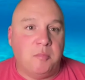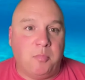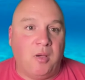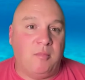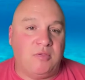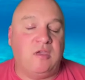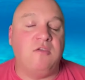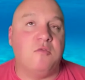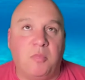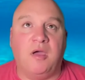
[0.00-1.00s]
But the
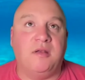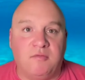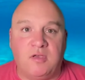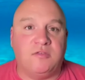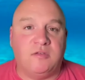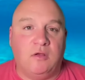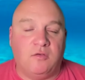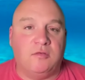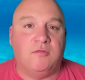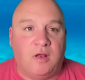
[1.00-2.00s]
potential
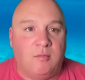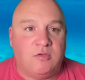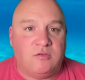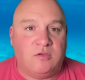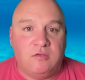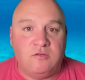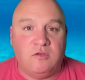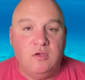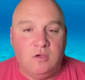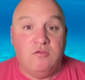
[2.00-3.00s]
biodiversity loss of climate
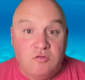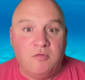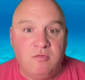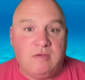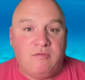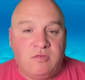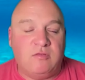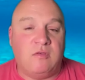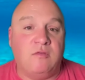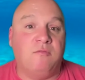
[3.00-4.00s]
change in
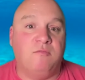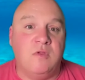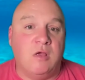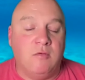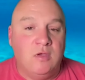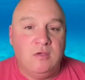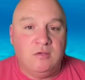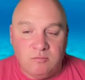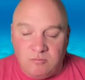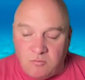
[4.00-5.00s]
tropical reefs is
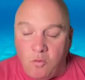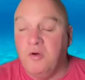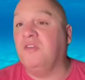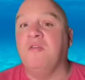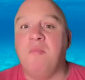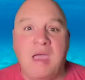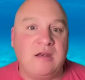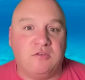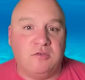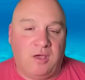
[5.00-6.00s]

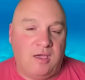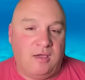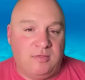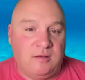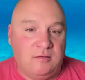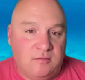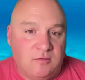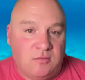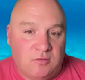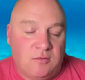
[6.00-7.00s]
orders of magnitude higher
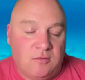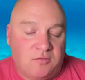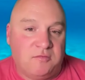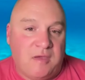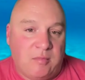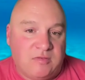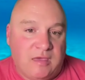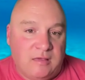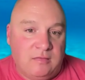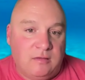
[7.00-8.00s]
than the loss of
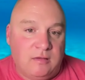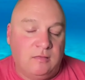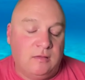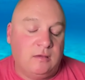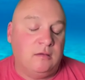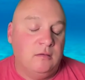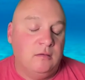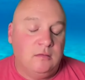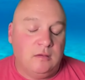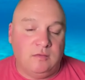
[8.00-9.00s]
habitat in
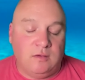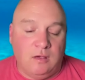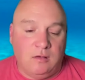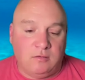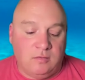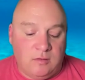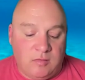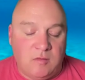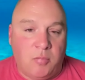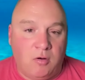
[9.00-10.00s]
the
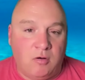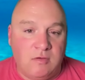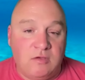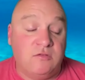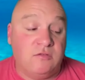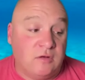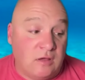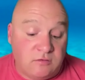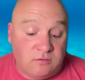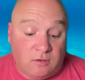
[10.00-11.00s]
polar regions,
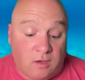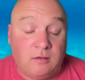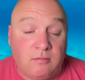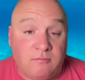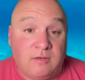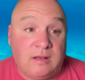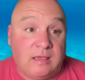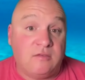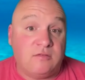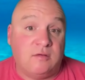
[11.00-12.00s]
and I don't feel it
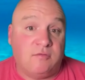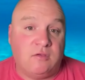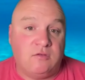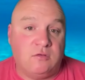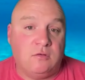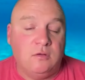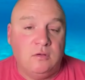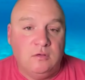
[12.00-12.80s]
gets enough attention.